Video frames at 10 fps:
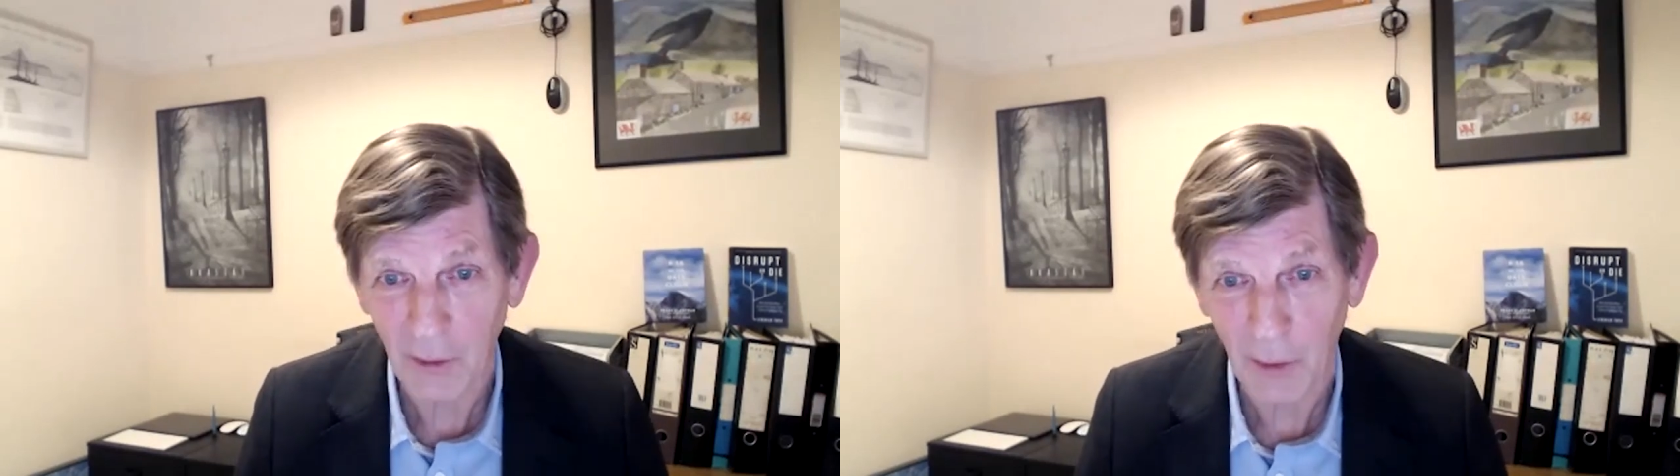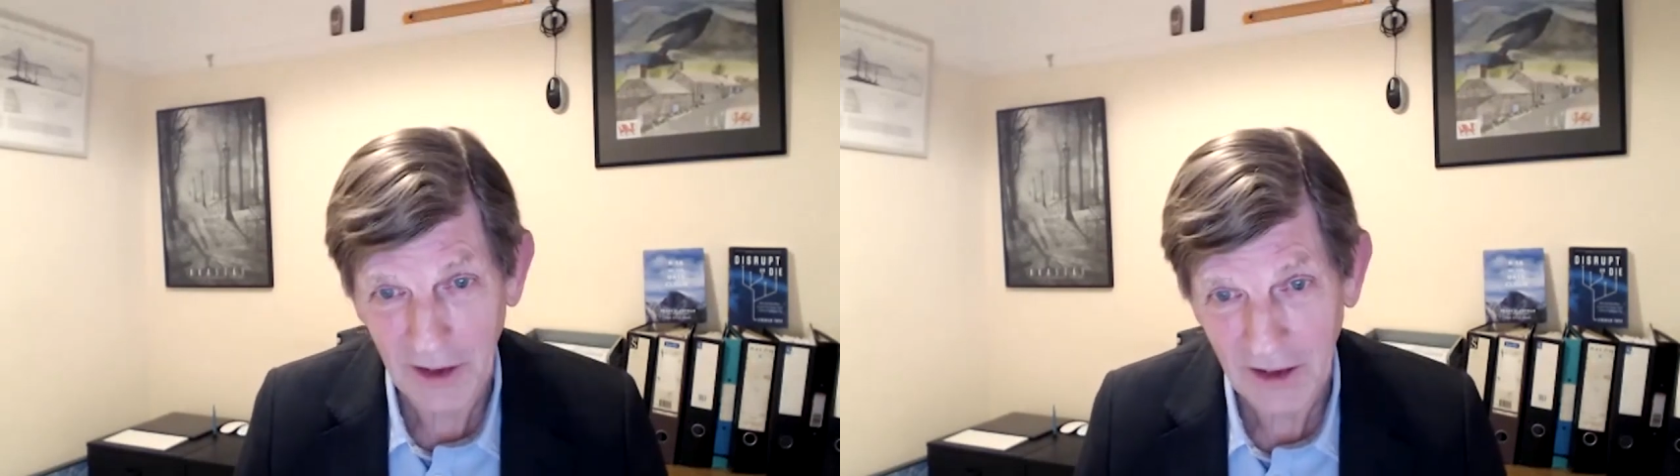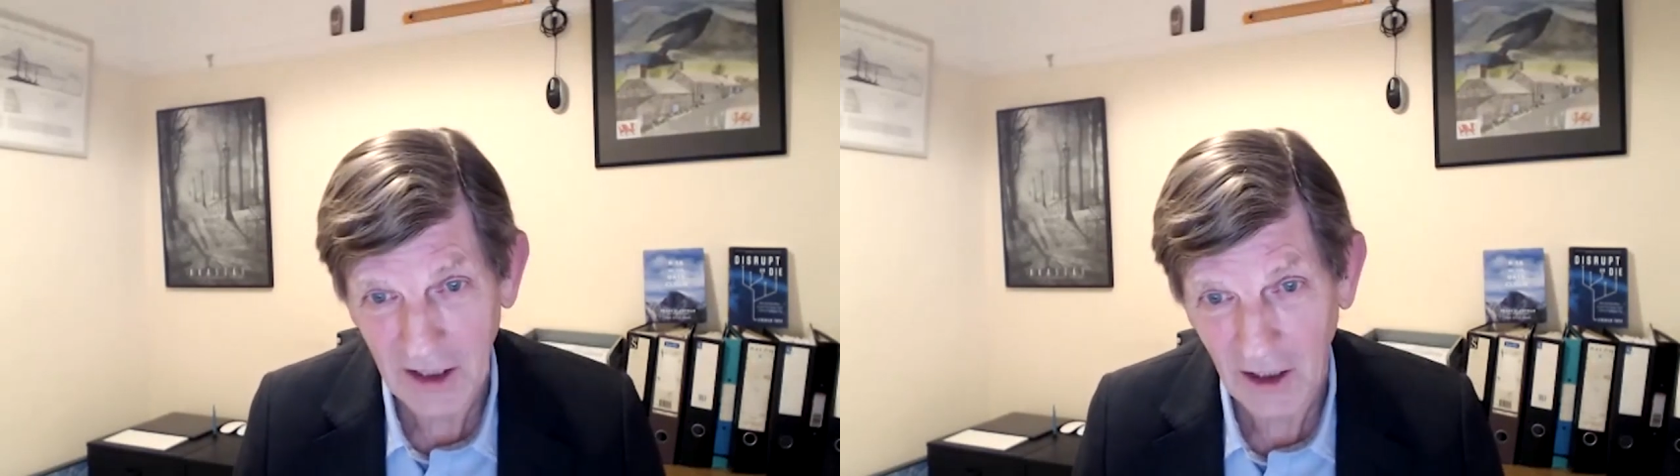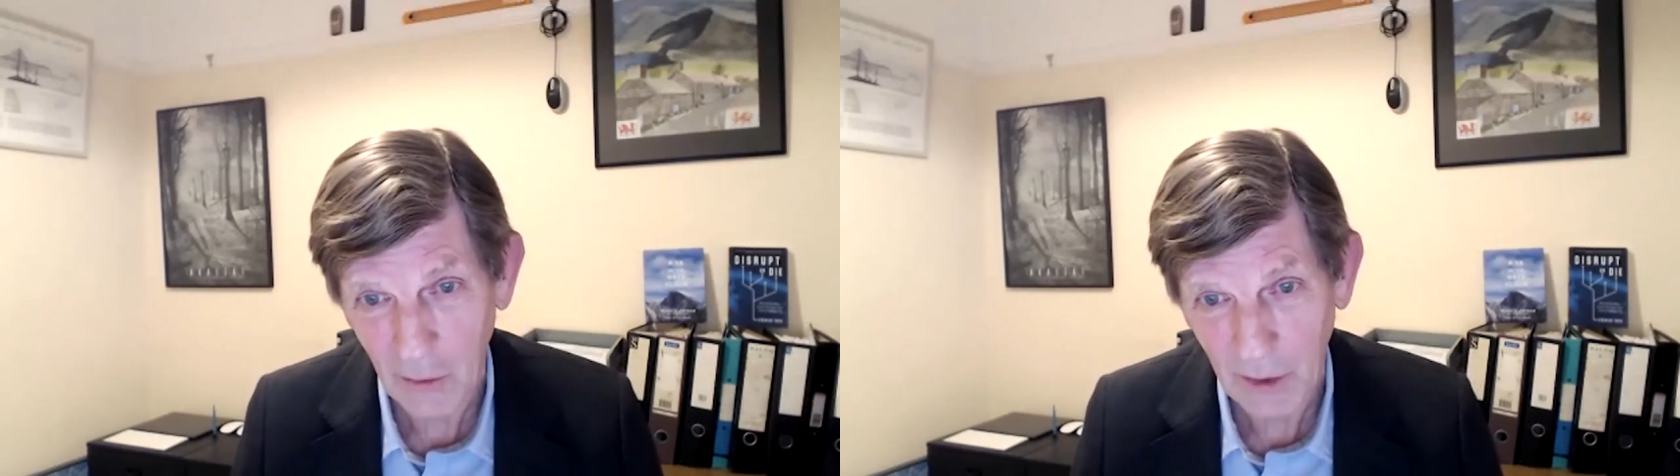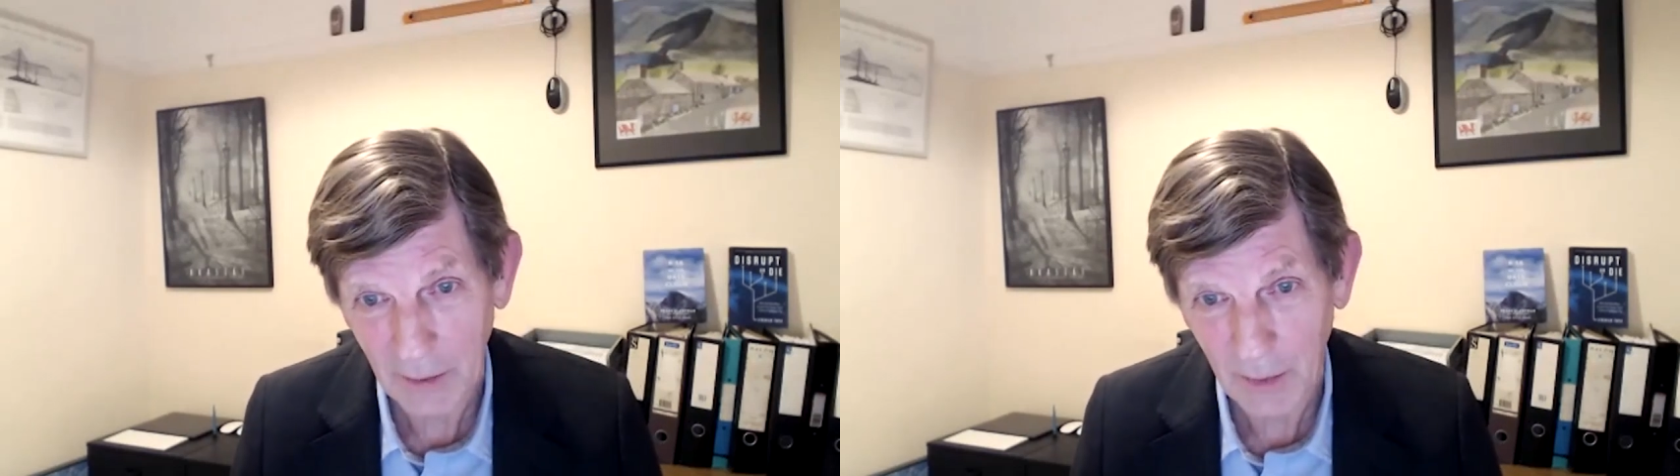commodity
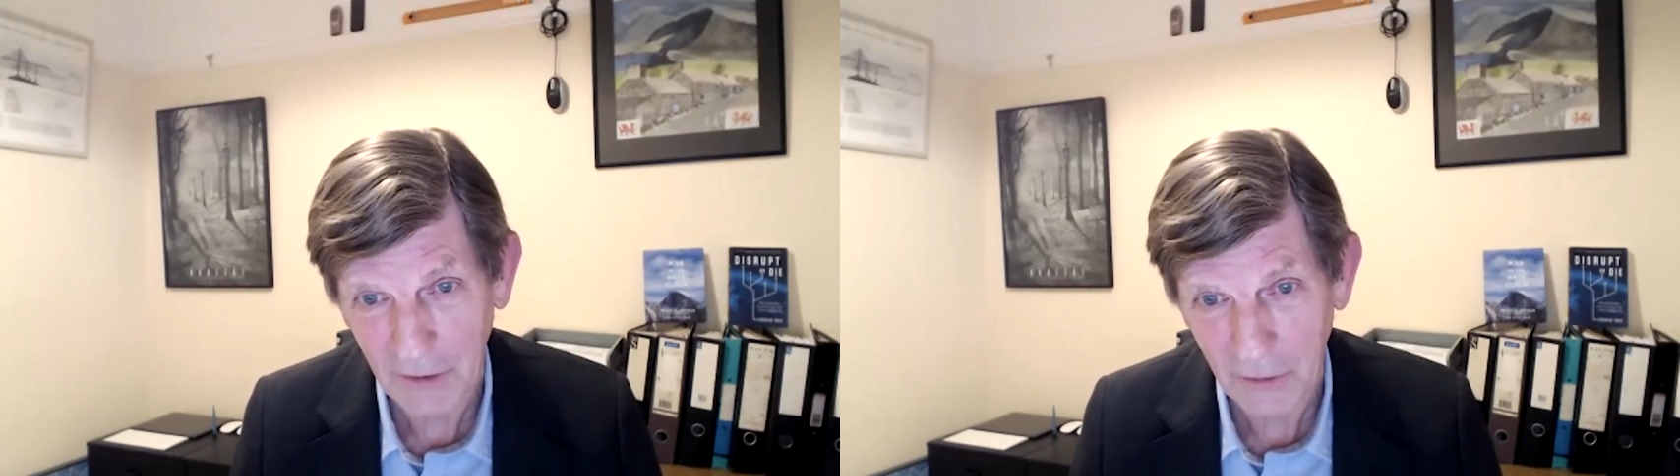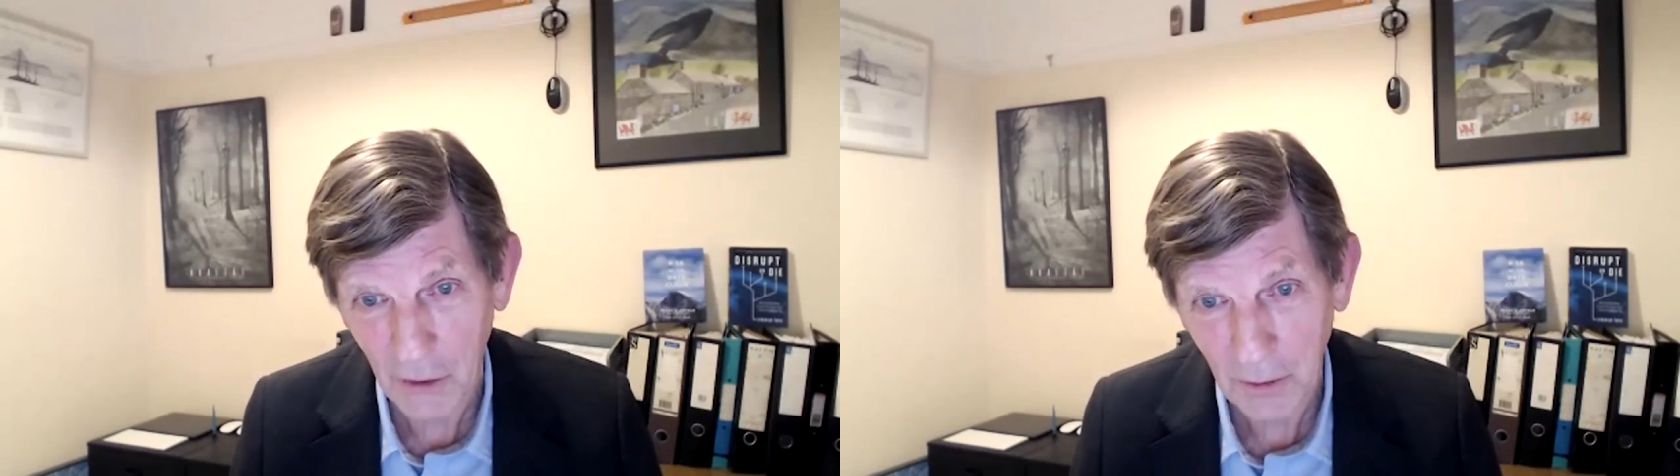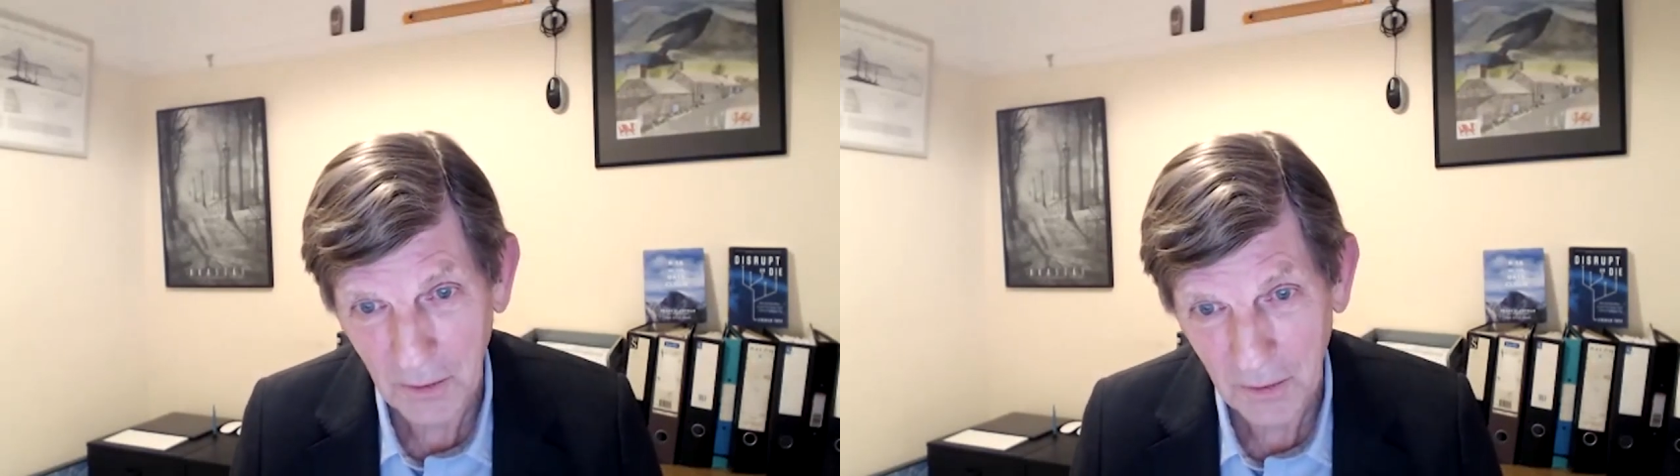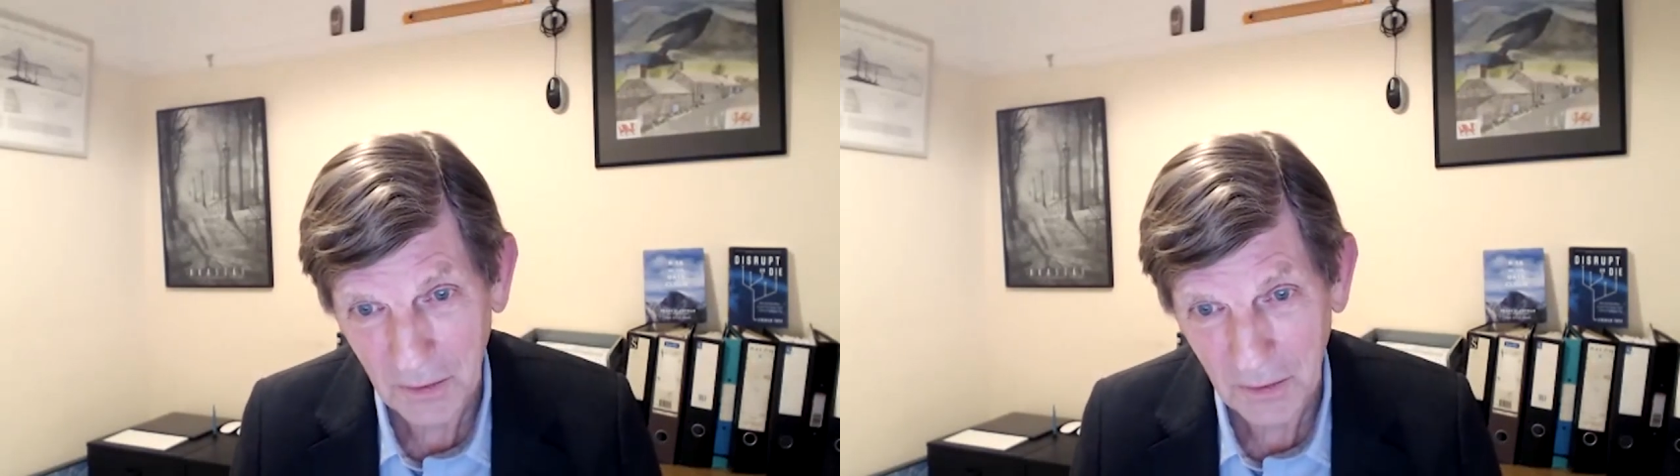hardware platform?